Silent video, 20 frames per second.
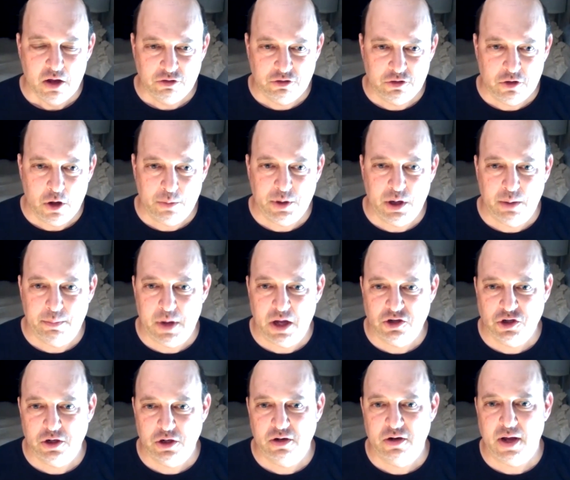Zenobia
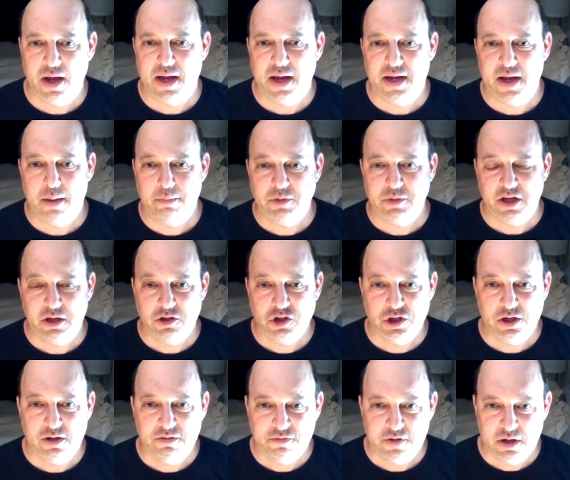mentioned, I am the
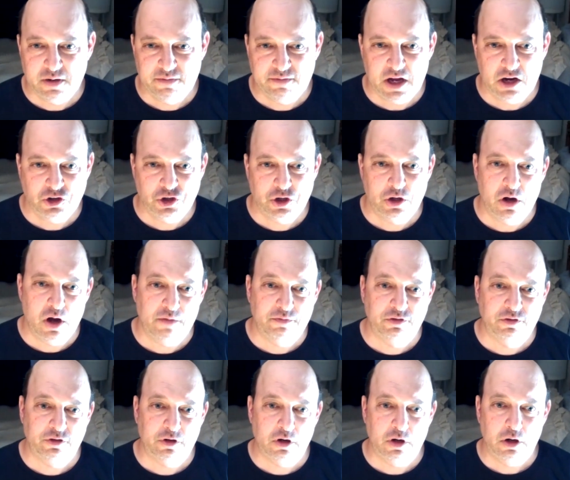Chief Innovation
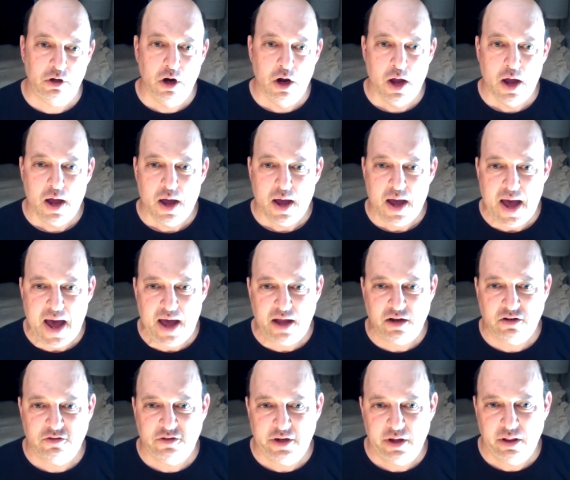Officer
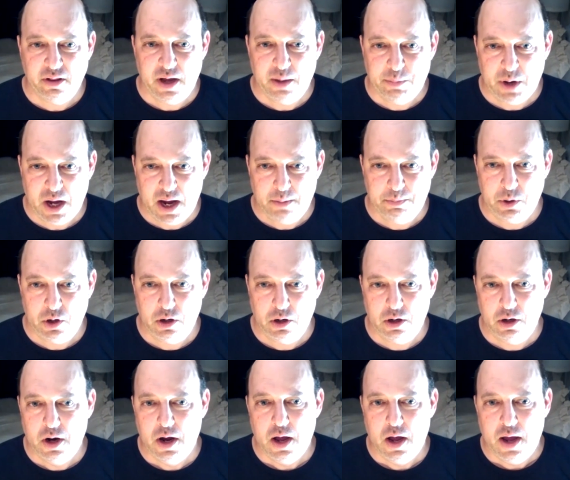at D L A
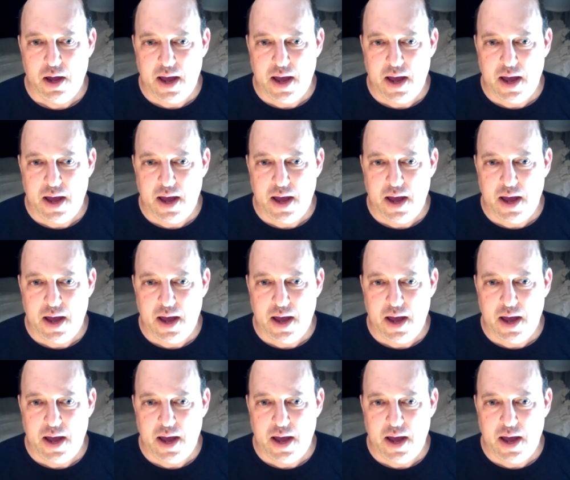Piper,